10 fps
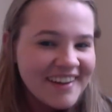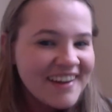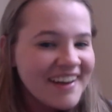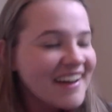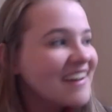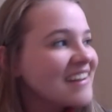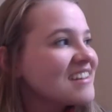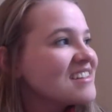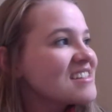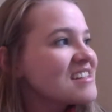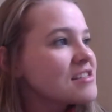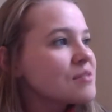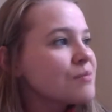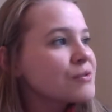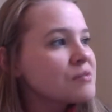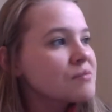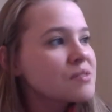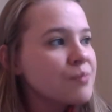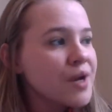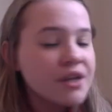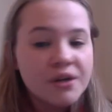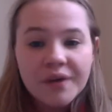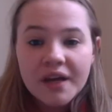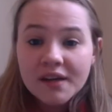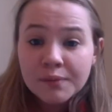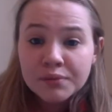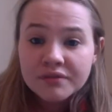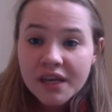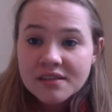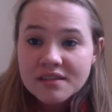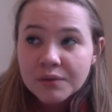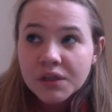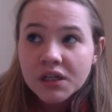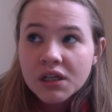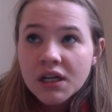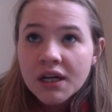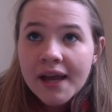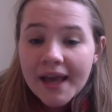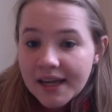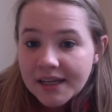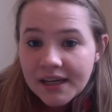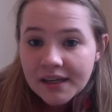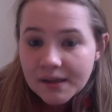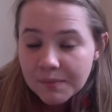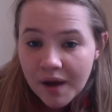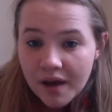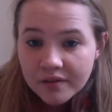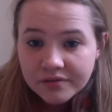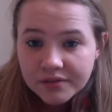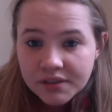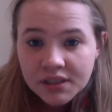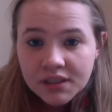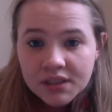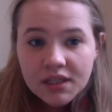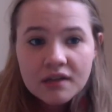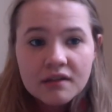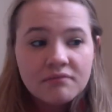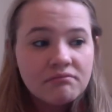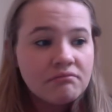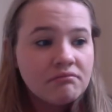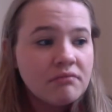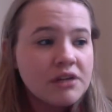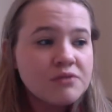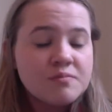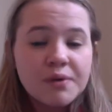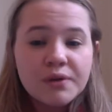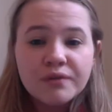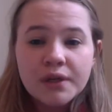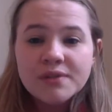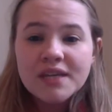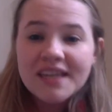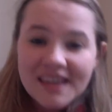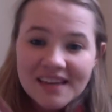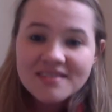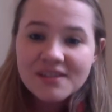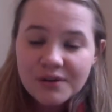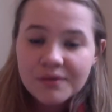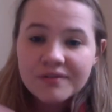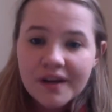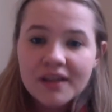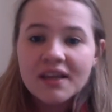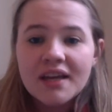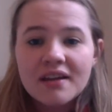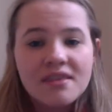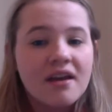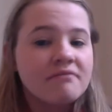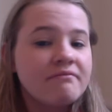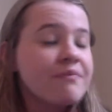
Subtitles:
And it's supposed to be spring. We had a couple of days that were 80 and above, and it was beautiful, and I was like, yes, we're finally getting there.